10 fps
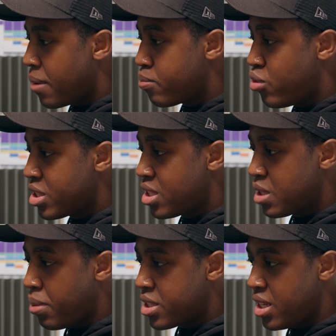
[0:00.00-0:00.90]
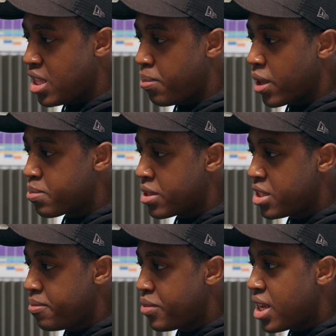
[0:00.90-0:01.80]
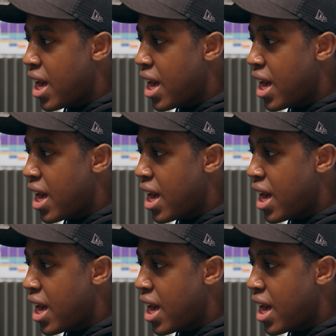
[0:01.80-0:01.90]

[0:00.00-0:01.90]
up, press this button here, the plus button,